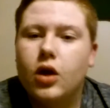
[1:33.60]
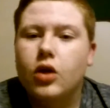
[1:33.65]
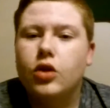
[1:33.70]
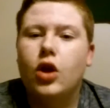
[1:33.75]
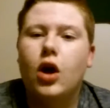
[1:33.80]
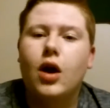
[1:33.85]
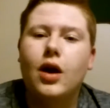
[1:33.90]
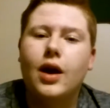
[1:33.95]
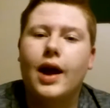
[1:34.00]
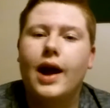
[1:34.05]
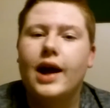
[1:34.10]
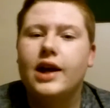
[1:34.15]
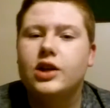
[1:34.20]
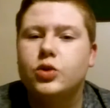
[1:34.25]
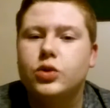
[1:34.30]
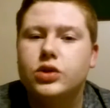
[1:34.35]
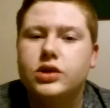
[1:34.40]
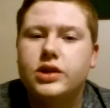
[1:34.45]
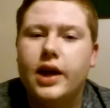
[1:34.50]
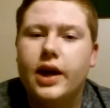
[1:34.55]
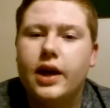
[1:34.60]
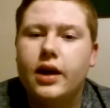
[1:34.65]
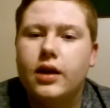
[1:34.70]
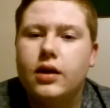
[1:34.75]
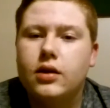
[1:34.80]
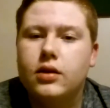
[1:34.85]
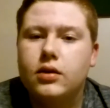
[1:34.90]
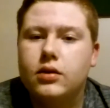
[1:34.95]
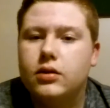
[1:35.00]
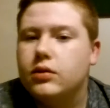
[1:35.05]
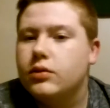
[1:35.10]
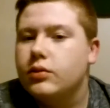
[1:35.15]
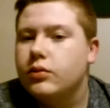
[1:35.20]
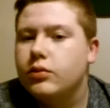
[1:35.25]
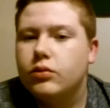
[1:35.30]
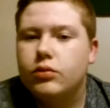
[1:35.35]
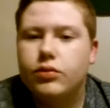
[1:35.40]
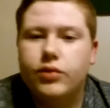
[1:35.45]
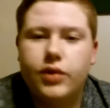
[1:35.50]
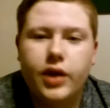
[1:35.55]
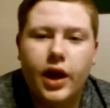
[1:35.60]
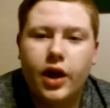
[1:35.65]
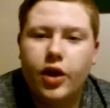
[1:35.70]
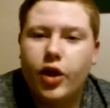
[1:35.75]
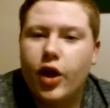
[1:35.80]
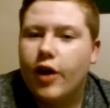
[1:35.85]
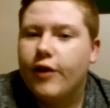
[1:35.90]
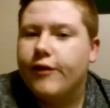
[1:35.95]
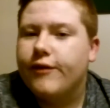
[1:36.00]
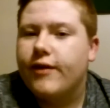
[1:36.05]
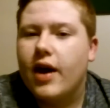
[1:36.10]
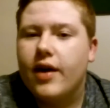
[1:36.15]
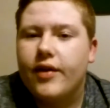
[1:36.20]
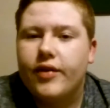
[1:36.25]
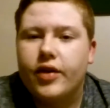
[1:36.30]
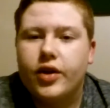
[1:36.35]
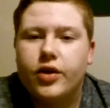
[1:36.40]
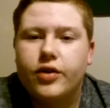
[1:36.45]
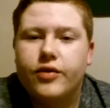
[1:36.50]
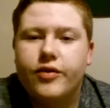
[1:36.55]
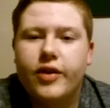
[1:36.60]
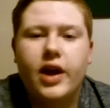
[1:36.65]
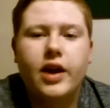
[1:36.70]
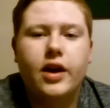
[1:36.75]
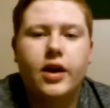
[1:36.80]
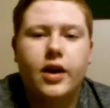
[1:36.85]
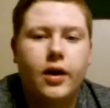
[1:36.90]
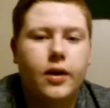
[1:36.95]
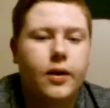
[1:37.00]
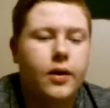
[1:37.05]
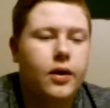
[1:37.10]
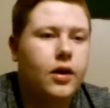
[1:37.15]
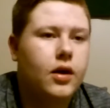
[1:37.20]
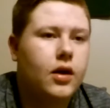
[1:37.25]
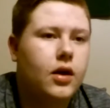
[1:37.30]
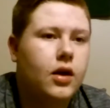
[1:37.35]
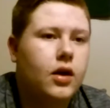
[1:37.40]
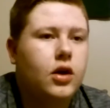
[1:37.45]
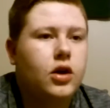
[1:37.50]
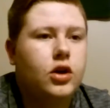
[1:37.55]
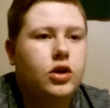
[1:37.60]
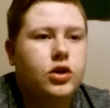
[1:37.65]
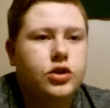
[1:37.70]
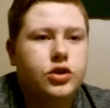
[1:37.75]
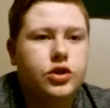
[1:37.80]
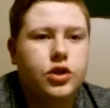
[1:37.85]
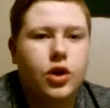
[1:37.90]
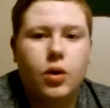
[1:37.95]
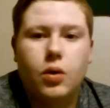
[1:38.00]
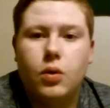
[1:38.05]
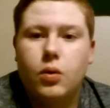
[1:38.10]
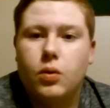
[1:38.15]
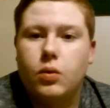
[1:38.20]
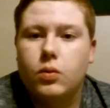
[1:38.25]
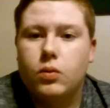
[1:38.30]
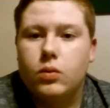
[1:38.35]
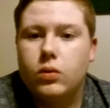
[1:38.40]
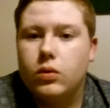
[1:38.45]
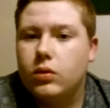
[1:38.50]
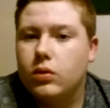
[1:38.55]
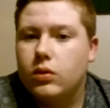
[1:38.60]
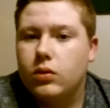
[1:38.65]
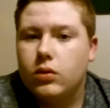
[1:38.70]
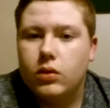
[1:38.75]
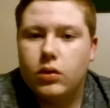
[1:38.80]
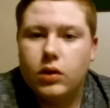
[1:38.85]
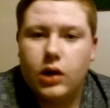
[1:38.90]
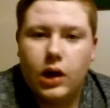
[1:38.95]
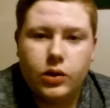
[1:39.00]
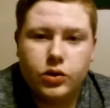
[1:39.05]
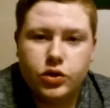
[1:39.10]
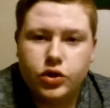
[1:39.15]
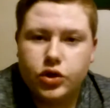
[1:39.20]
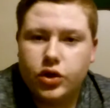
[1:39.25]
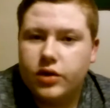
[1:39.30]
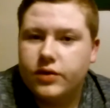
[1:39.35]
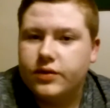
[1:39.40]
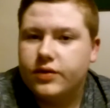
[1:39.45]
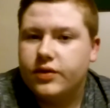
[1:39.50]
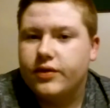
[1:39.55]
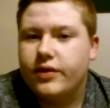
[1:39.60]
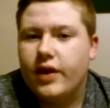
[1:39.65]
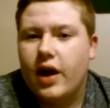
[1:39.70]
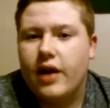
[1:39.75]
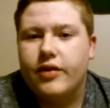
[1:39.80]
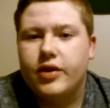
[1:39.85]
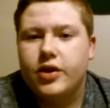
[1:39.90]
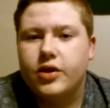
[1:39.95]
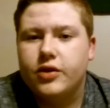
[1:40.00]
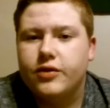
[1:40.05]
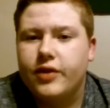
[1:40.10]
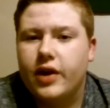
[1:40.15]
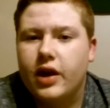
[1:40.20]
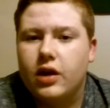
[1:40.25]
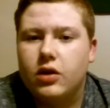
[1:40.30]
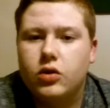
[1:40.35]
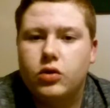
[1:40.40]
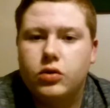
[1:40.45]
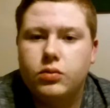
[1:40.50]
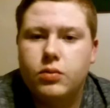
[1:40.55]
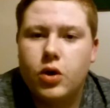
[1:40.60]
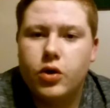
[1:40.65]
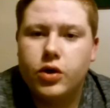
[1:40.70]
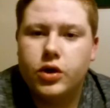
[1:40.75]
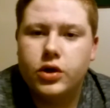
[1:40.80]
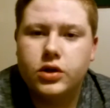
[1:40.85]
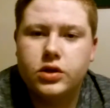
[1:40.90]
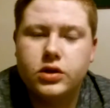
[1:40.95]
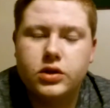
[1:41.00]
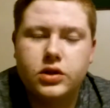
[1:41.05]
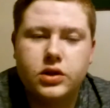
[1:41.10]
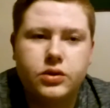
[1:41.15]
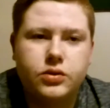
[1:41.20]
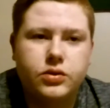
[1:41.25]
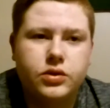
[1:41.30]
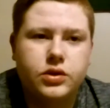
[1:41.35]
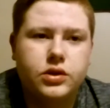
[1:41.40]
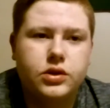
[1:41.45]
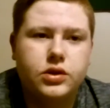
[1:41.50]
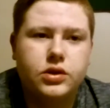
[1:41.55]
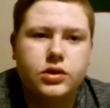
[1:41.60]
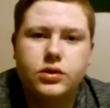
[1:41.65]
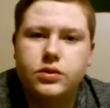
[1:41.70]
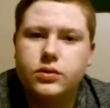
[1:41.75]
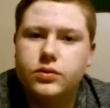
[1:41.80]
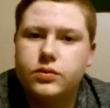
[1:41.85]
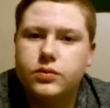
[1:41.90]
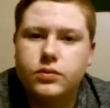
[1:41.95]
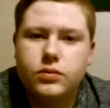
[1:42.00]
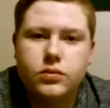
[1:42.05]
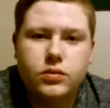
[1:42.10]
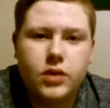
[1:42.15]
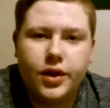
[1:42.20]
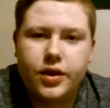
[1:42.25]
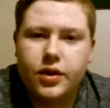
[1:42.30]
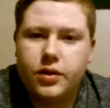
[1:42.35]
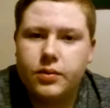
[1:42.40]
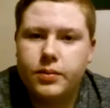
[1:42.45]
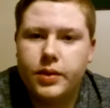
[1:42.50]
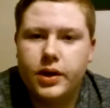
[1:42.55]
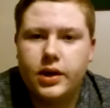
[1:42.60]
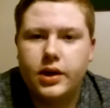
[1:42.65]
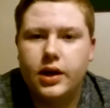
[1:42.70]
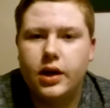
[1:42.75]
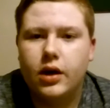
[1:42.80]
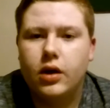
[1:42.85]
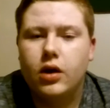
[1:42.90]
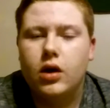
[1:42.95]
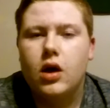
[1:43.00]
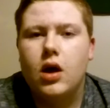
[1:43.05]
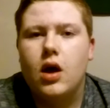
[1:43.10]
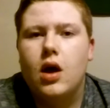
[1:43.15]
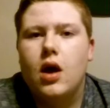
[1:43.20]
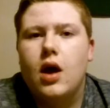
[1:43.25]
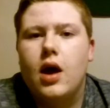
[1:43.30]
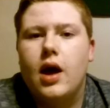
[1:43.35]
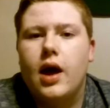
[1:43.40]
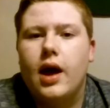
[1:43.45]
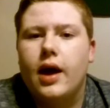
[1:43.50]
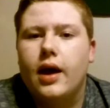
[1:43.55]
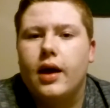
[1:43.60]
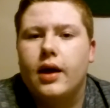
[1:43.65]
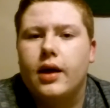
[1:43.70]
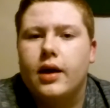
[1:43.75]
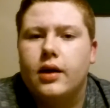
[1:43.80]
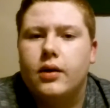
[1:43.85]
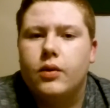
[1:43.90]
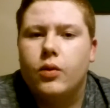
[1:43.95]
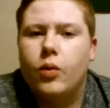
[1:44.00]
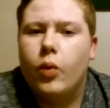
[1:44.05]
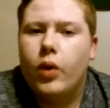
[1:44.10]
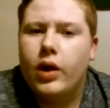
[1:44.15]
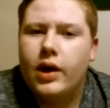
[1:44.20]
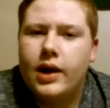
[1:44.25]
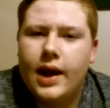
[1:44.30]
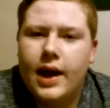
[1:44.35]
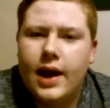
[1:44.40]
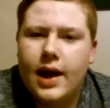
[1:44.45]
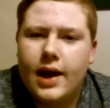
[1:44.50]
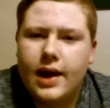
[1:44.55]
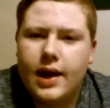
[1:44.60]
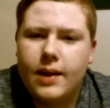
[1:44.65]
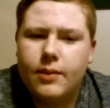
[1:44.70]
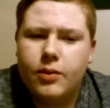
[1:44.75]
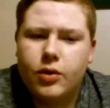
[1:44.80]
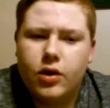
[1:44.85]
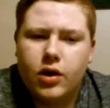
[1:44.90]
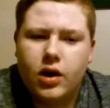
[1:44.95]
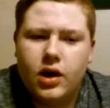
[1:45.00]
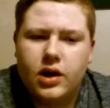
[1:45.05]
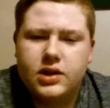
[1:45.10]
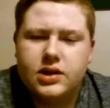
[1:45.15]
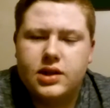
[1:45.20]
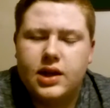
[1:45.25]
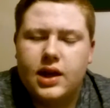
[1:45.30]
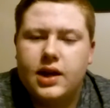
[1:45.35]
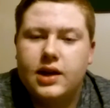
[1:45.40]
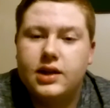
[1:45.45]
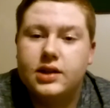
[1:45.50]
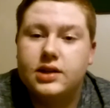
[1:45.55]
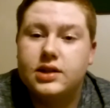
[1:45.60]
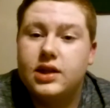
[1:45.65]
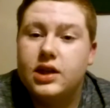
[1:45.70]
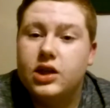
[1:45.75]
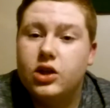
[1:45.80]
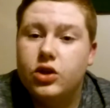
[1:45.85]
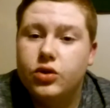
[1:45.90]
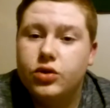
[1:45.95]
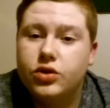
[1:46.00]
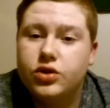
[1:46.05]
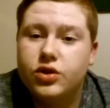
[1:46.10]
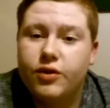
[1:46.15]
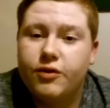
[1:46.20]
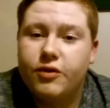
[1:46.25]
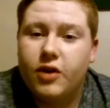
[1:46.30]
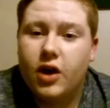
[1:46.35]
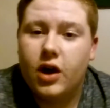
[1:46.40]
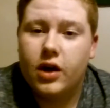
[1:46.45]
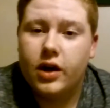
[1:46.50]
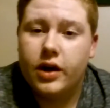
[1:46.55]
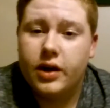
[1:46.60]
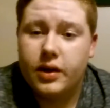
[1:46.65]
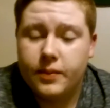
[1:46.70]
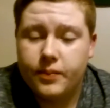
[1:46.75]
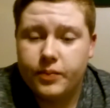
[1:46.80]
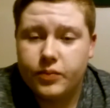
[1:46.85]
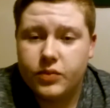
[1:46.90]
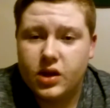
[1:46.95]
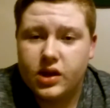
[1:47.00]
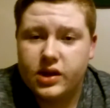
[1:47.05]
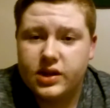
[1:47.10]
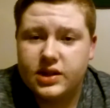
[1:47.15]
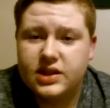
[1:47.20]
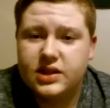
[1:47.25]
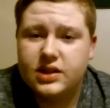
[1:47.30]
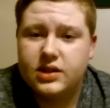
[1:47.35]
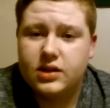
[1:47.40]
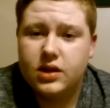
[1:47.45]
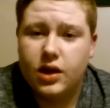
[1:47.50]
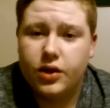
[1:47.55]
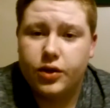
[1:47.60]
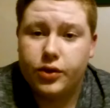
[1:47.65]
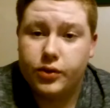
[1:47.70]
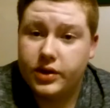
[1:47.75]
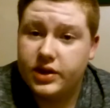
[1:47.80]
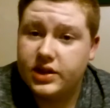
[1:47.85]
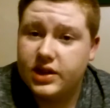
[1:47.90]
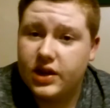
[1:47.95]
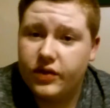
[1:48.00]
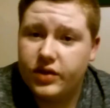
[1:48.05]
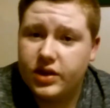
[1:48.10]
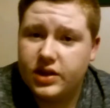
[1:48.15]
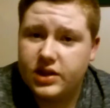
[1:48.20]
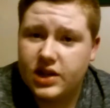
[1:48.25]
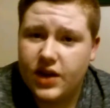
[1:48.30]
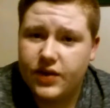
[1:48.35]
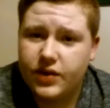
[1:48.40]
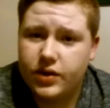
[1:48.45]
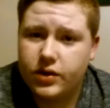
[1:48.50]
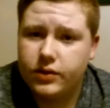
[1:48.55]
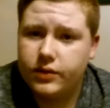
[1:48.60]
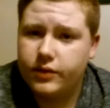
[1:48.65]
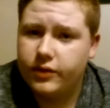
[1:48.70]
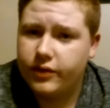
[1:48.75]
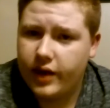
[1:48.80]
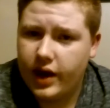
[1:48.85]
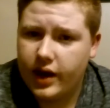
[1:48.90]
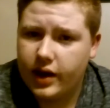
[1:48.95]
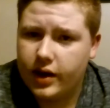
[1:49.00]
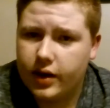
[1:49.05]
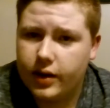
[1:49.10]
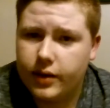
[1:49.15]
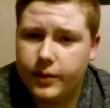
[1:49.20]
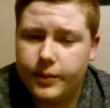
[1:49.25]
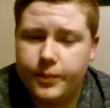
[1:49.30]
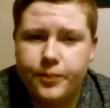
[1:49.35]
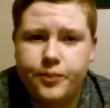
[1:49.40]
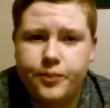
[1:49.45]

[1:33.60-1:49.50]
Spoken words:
a lot of guys were saying, get like a 500 fanner. So I was looking for 500 fan cold motors. It was nothing big deal. And one day I came across a Ski-Doo Safari, a 377 fanner.